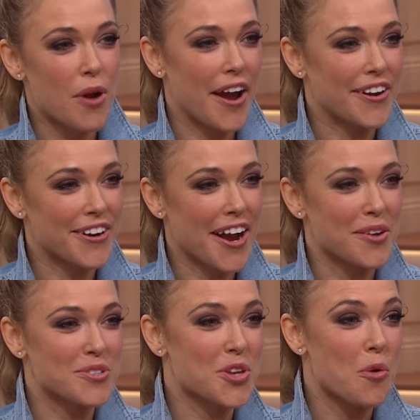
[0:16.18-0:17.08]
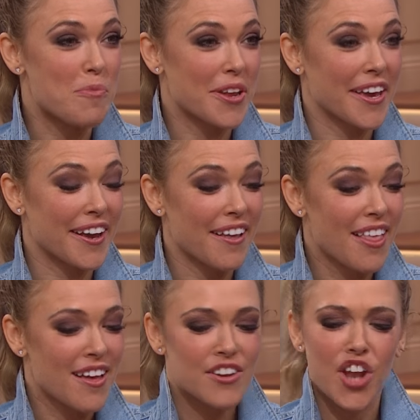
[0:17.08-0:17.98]
prior. I was opening,
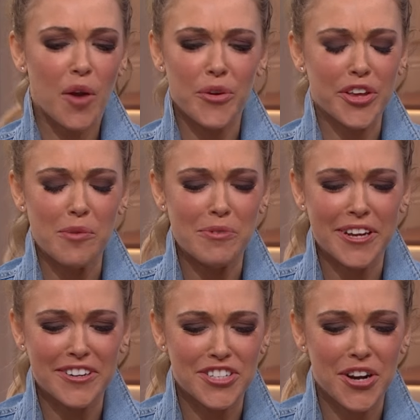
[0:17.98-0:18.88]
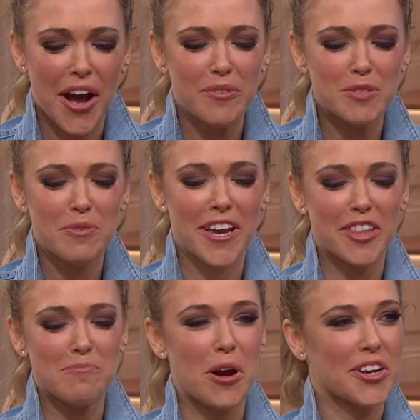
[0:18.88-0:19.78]
not really opening her show. I was playing
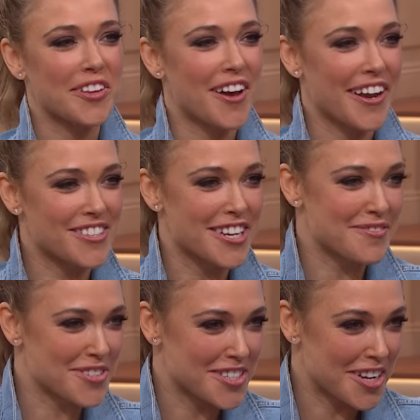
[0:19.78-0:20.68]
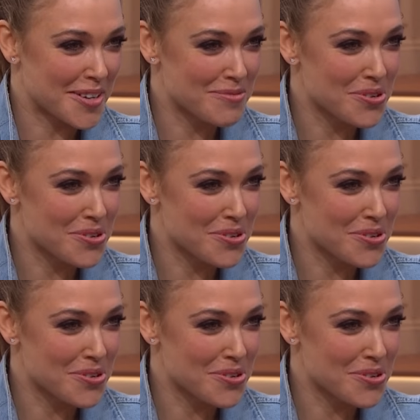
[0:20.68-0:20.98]
in the parking lot outside of her stadium